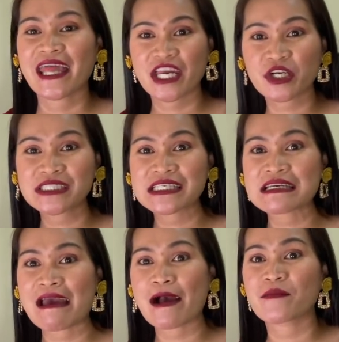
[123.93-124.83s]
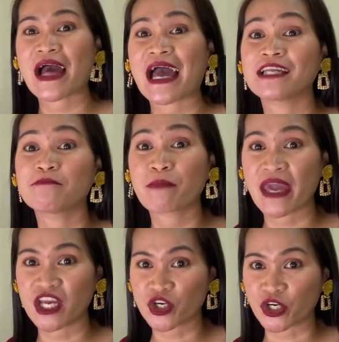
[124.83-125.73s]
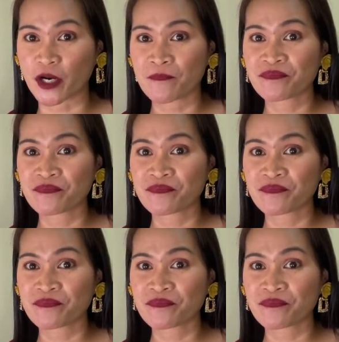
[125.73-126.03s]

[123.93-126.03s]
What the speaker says: RTM, and Payer,